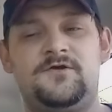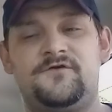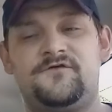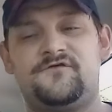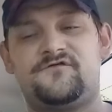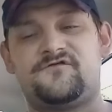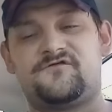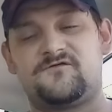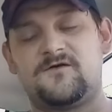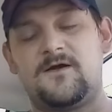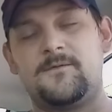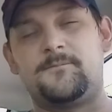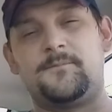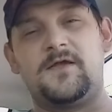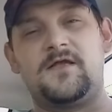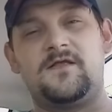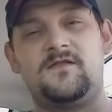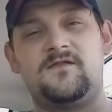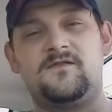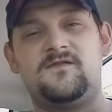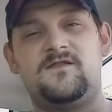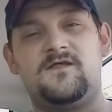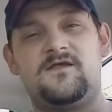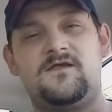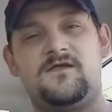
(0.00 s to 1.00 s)

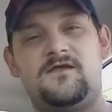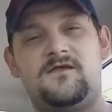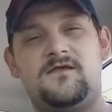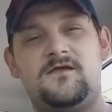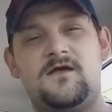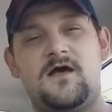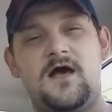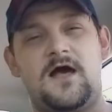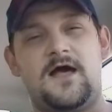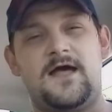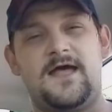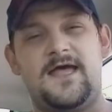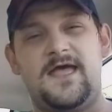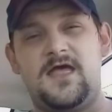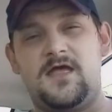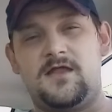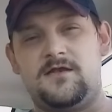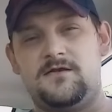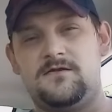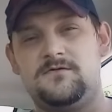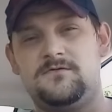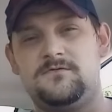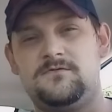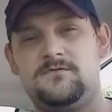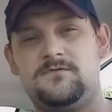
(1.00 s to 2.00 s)
stripping the
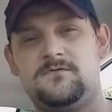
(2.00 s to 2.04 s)
head.